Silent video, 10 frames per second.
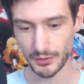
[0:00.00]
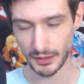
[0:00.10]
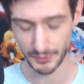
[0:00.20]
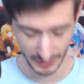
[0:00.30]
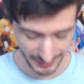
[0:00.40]

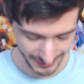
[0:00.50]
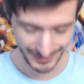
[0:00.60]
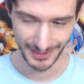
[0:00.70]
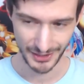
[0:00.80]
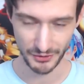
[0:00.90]

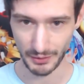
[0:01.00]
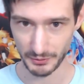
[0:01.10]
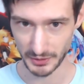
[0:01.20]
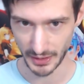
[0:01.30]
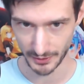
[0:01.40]
you thought we
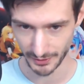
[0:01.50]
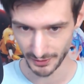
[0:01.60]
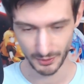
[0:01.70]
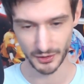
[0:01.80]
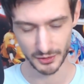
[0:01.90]
were done.
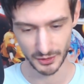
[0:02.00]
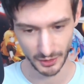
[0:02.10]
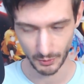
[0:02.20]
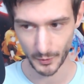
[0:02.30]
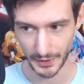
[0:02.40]
No, no,
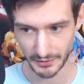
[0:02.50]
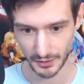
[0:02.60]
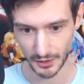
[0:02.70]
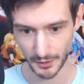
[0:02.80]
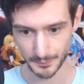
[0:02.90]
no. We're not
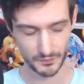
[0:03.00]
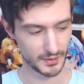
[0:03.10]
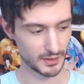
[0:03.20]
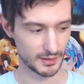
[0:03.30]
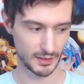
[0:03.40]
done at all.
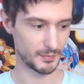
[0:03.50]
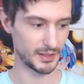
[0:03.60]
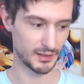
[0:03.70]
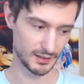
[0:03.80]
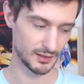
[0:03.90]
Let
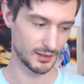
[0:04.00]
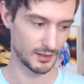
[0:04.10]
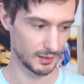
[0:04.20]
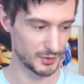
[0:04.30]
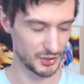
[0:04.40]
me,
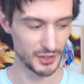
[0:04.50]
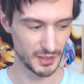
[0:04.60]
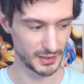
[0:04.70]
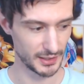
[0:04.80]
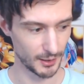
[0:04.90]
let me show you
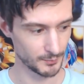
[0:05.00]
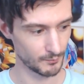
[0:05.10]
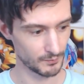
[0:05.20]
something here.